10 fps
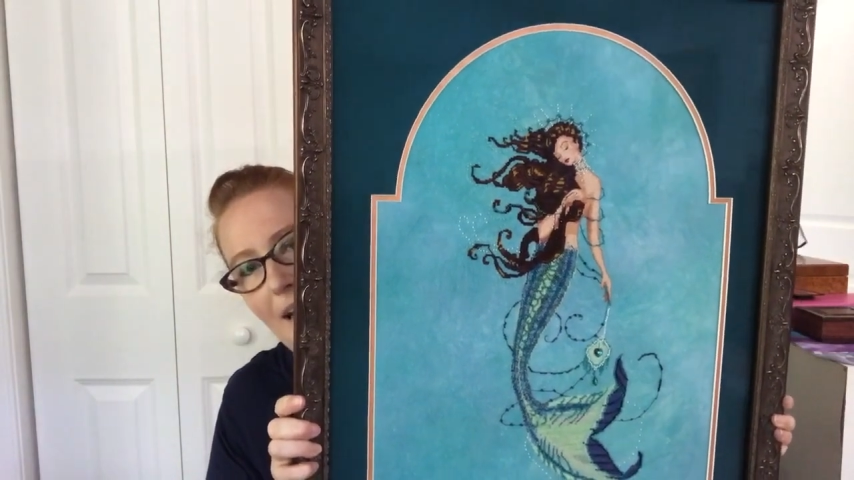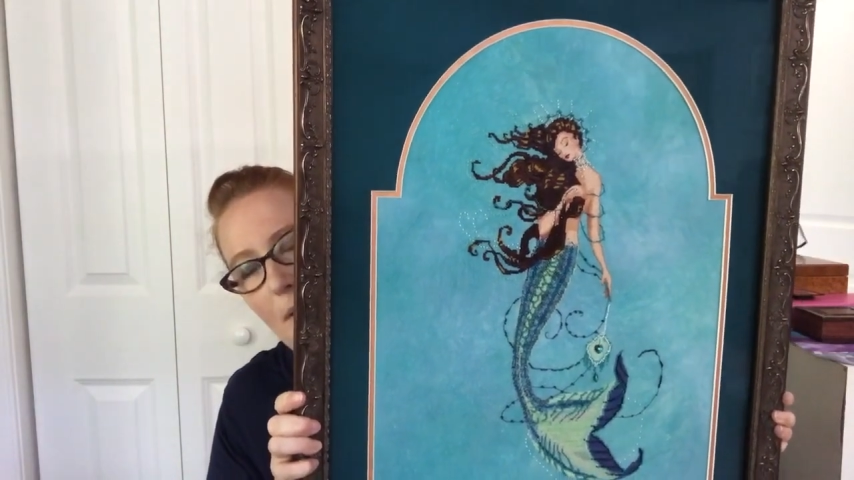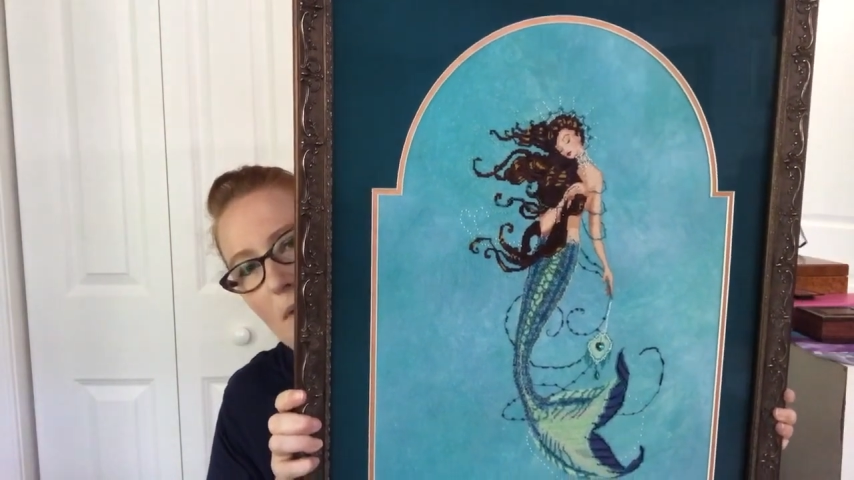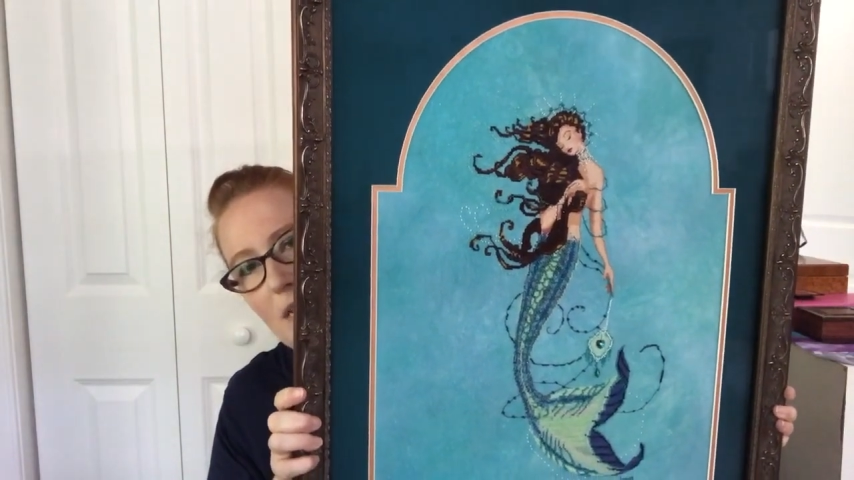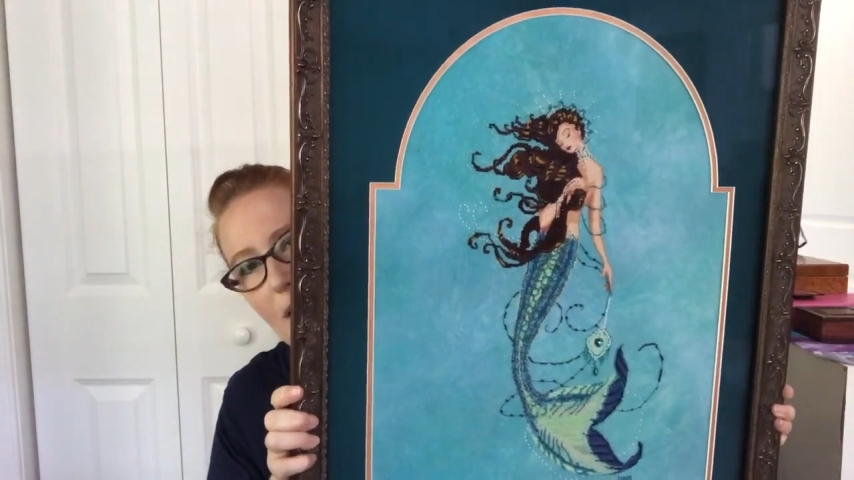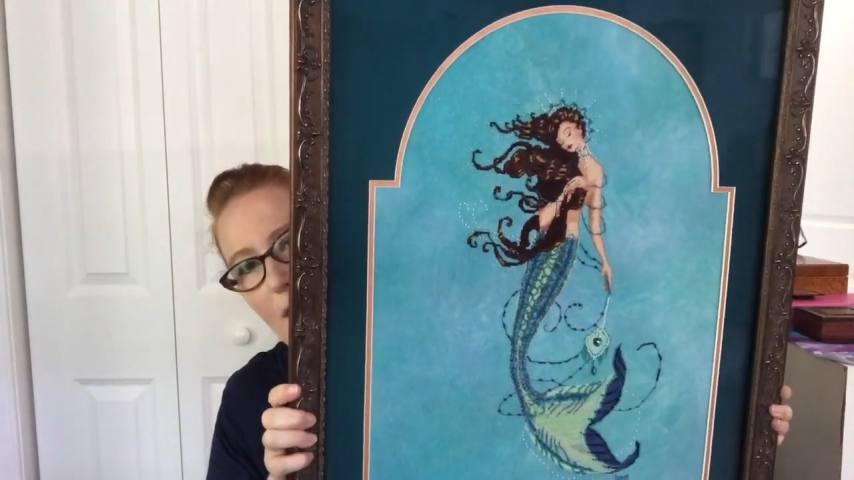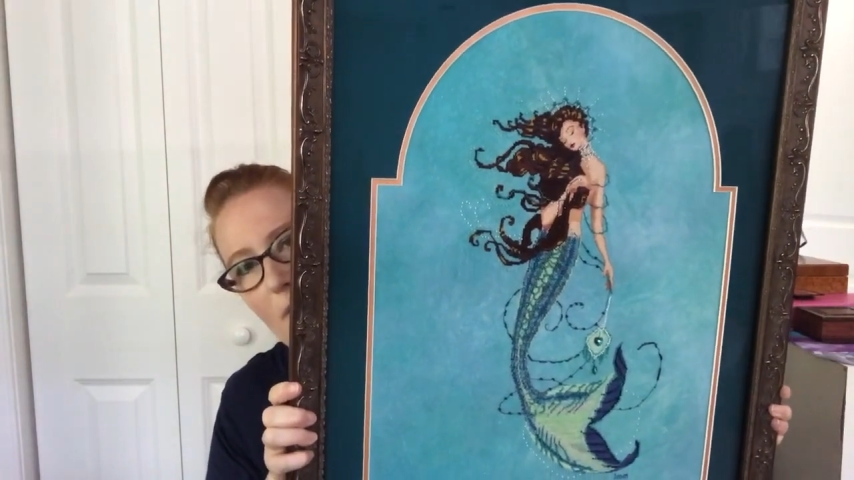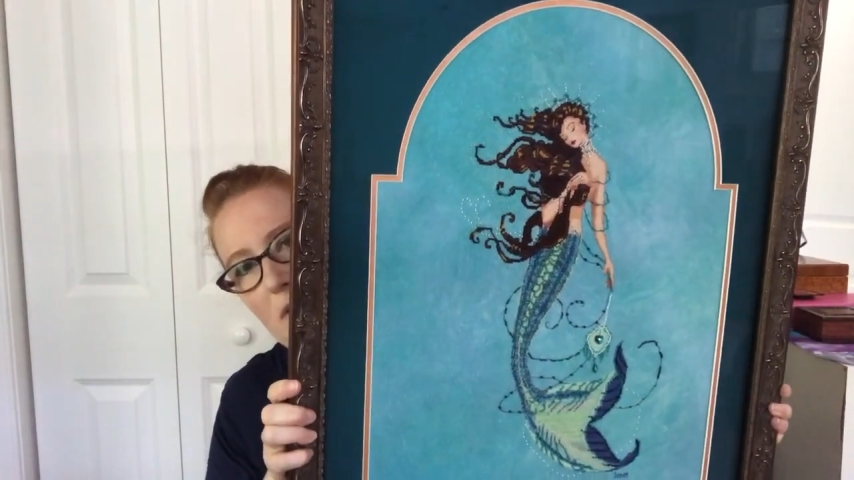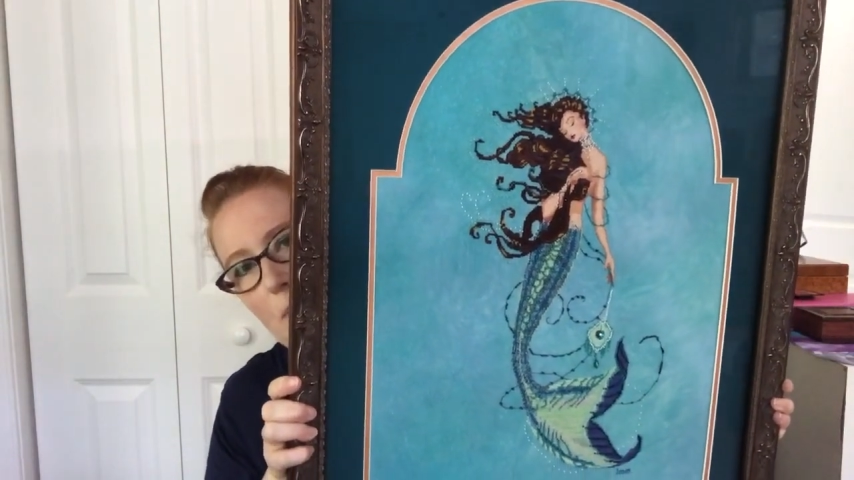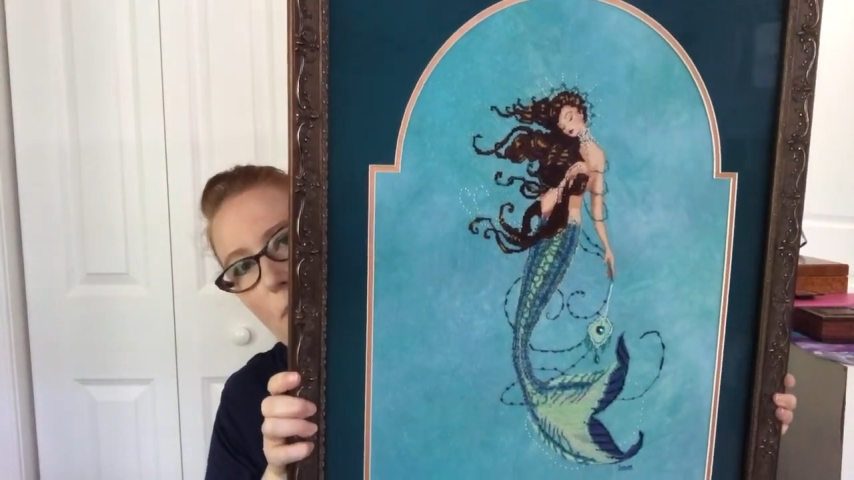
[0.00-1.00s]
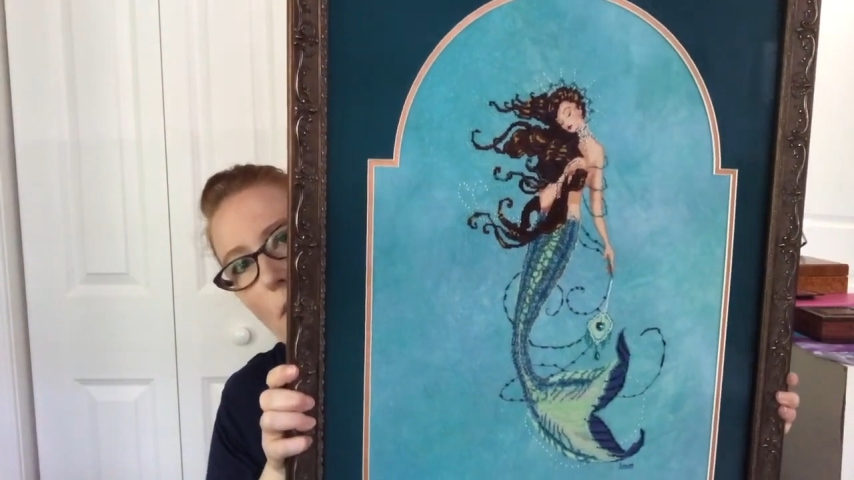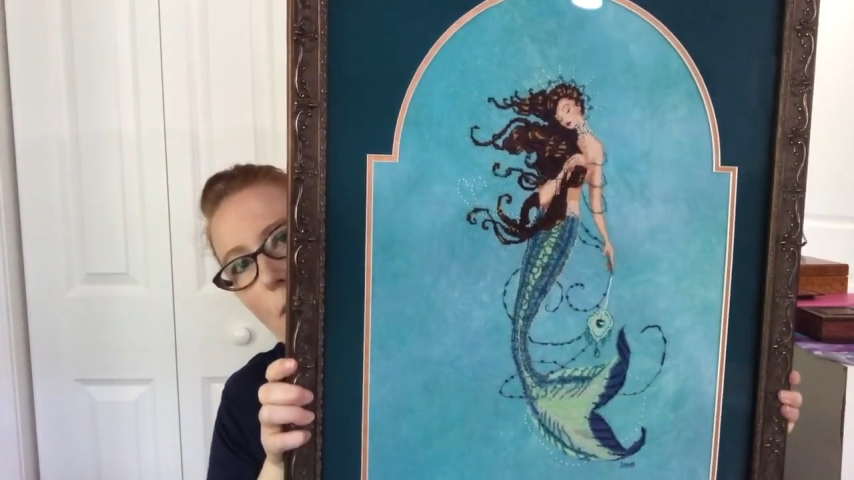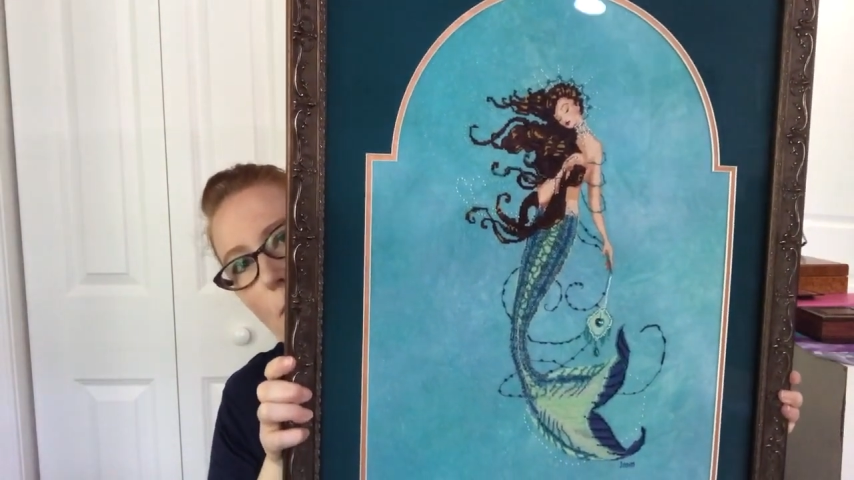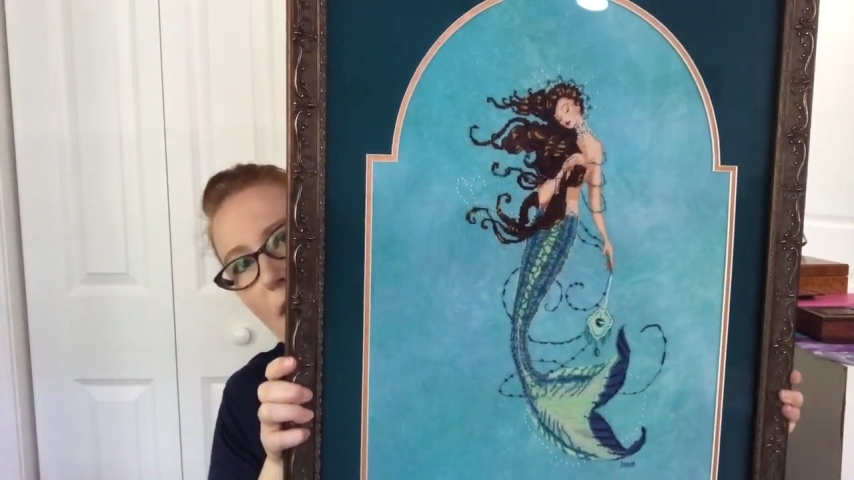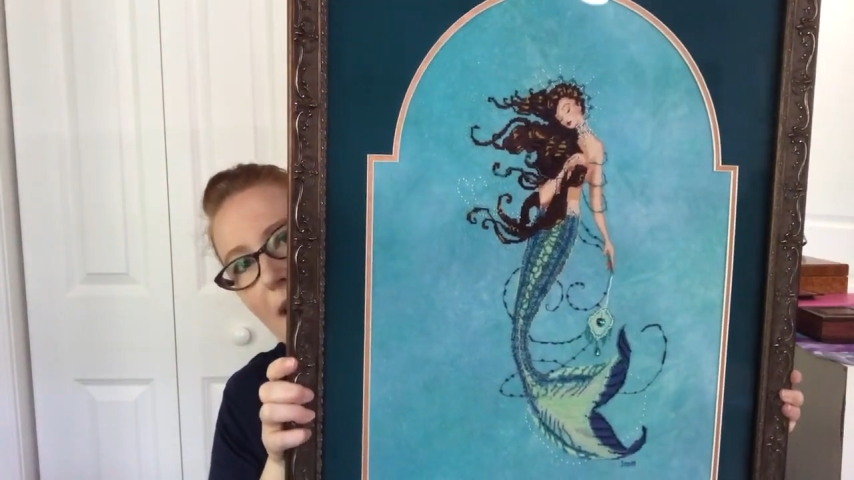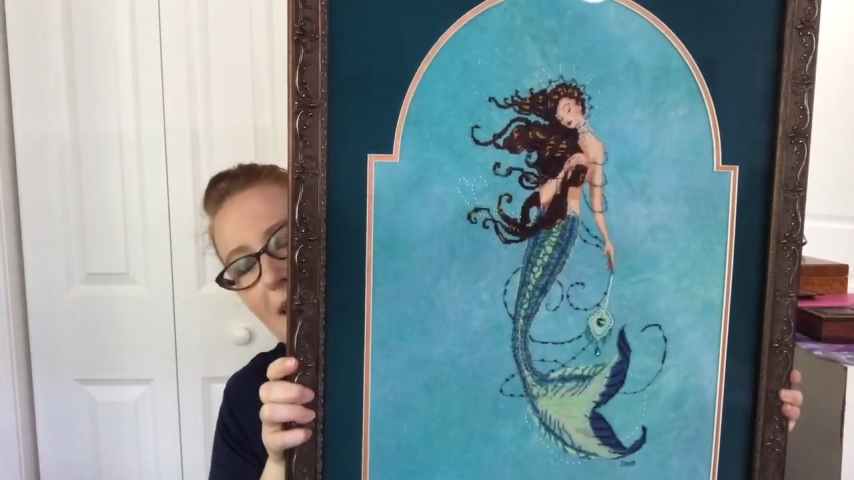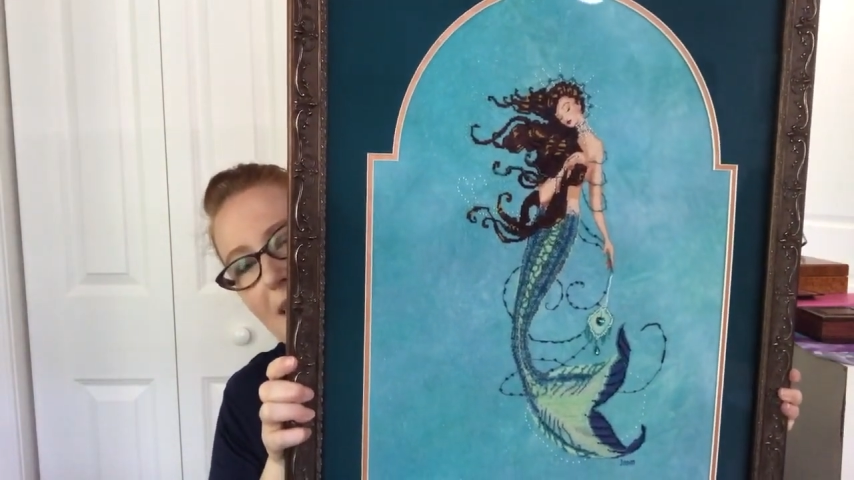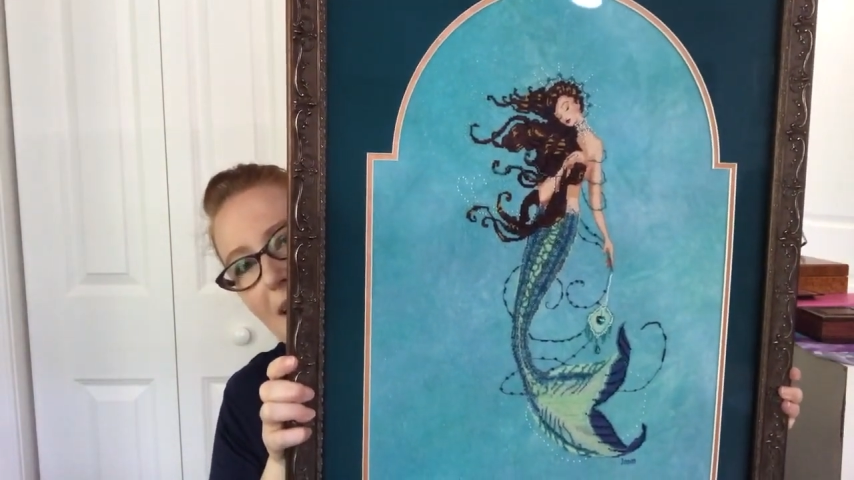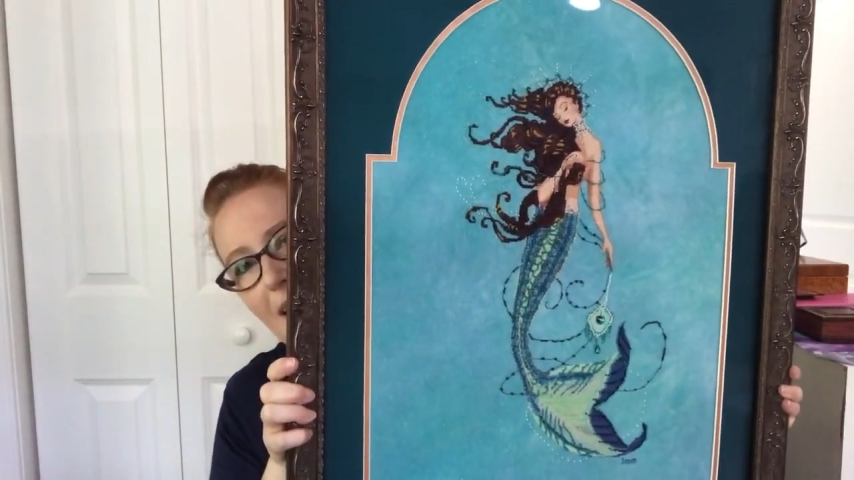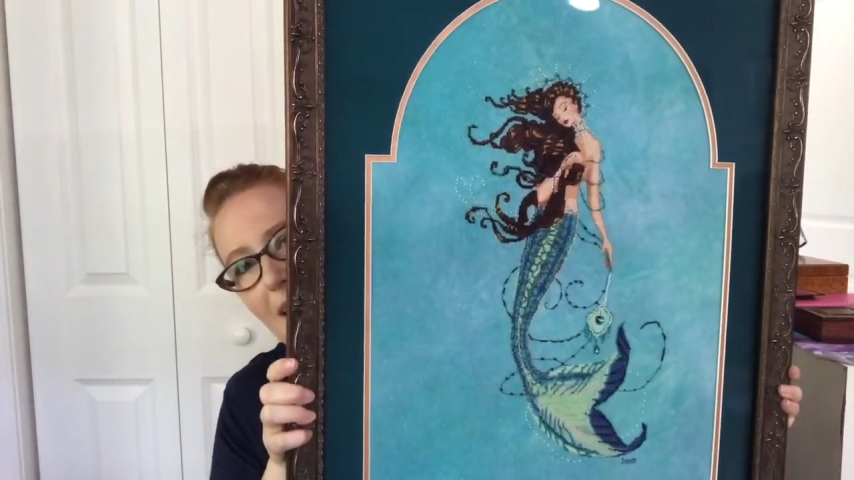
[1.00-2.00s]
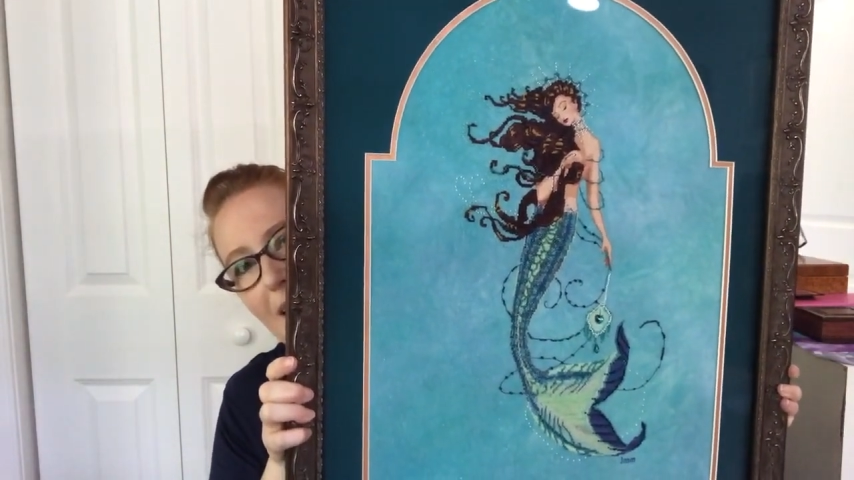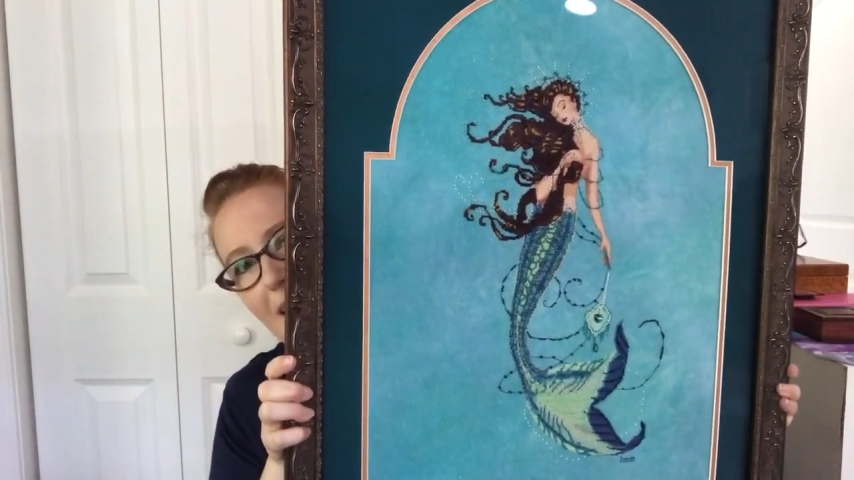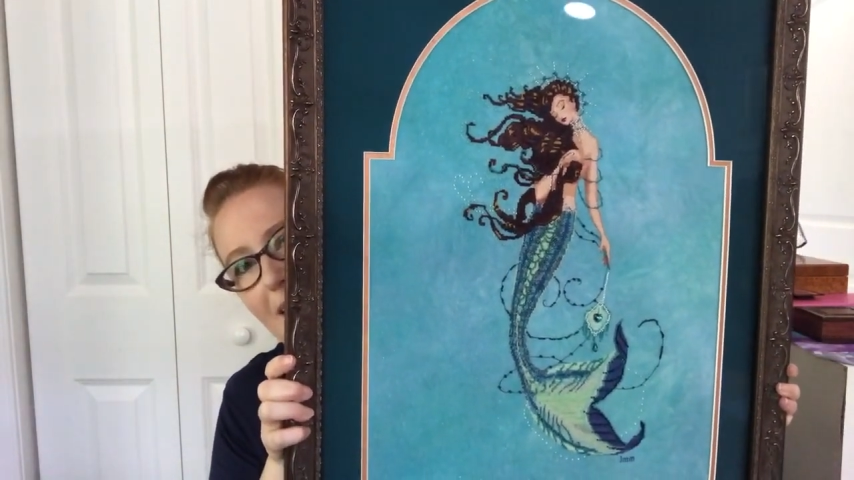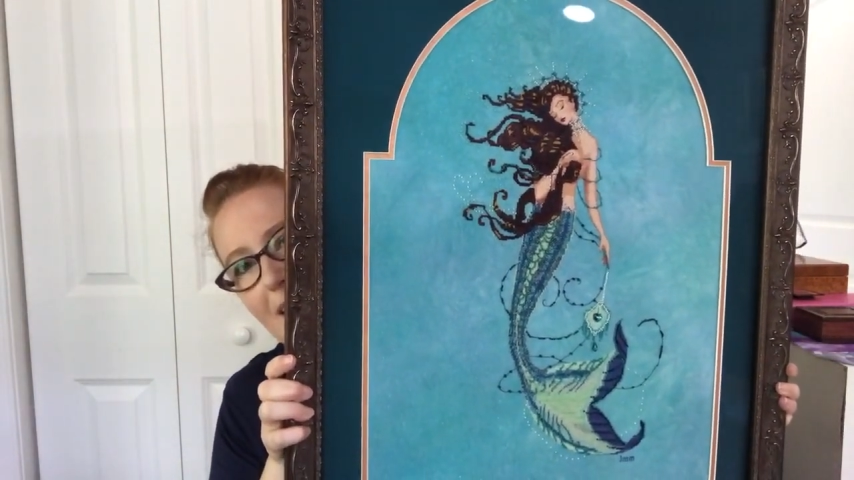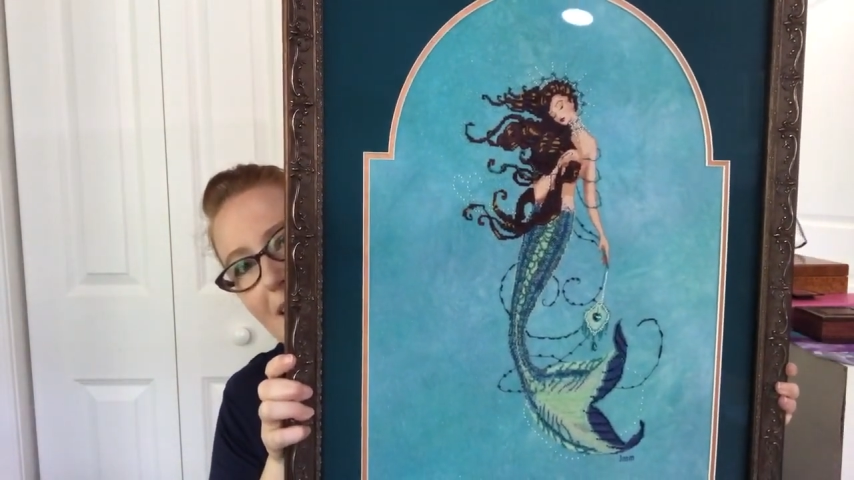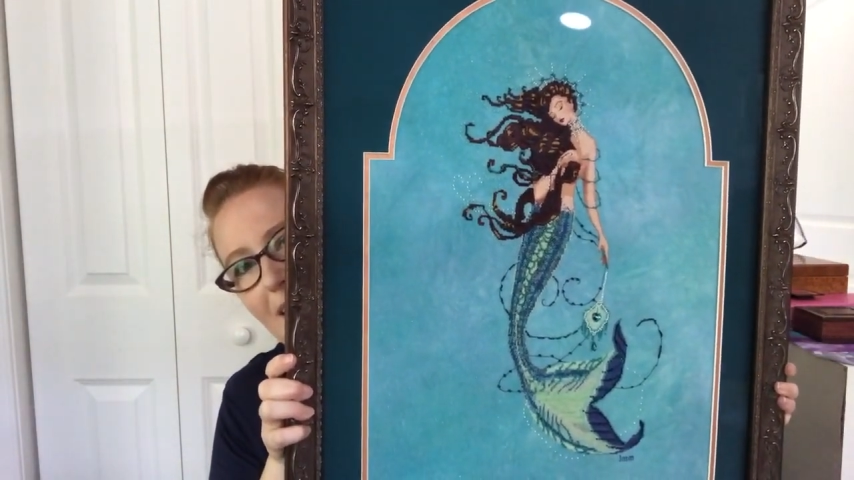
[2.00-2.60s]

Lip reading: which I thought was appropriate, and